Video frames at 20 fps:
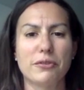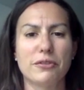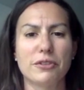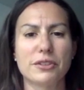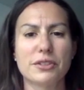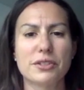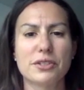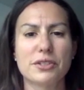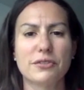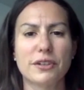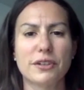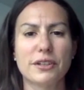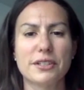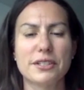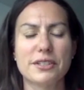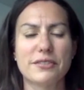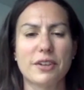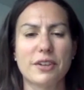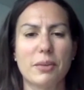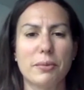for the Sioux Falls
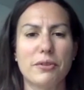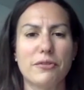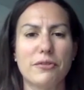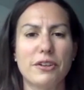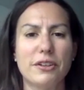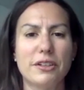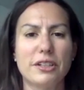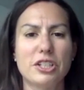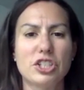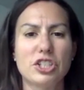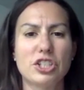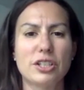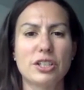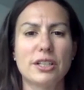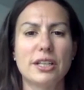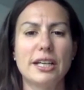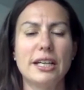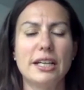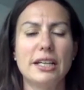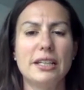Development Foundation,
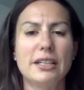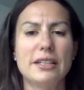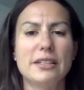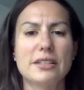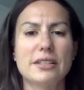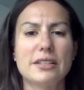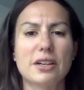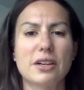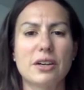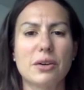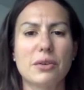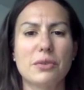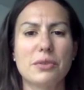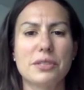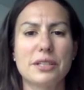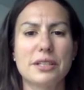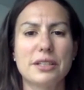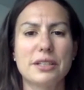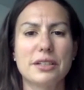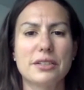is our host
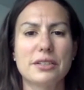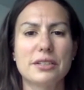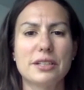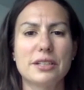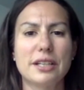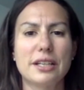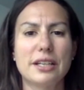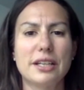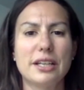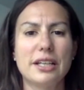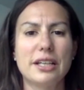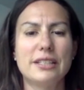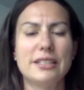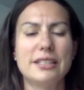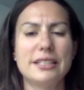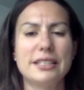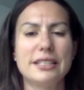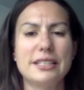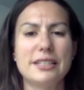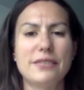on here today.
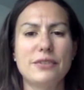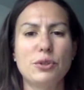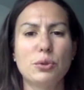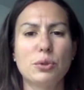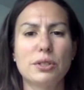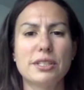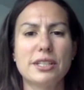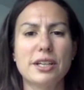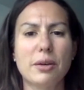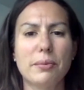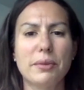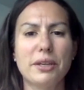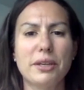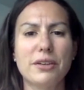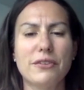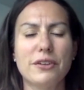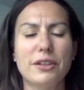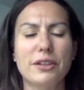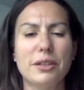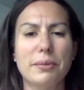Denise, if you could tell me
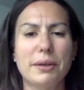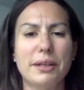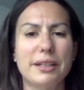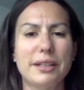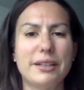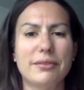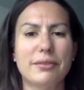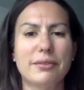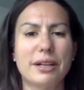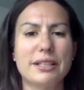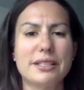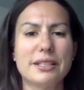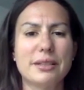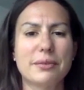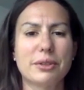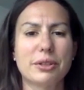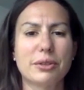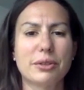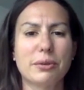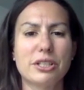if anybody writes in
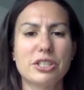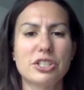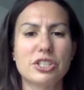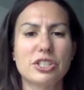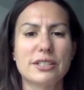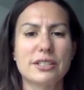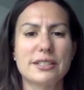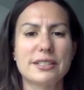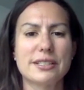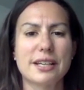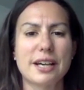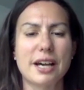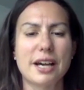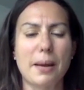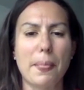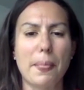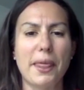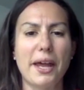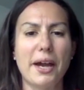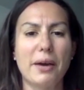with questions,
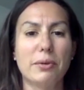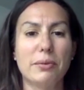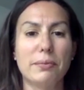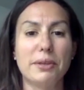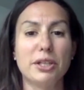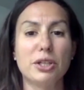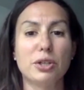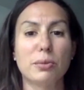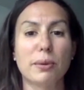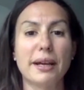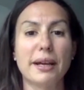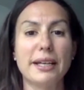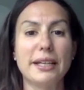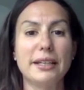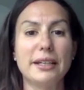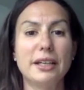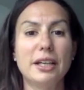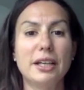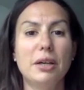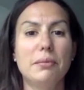that would be great.
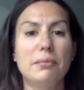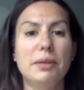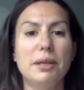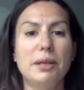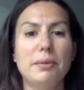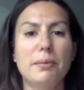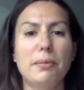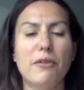Maybe before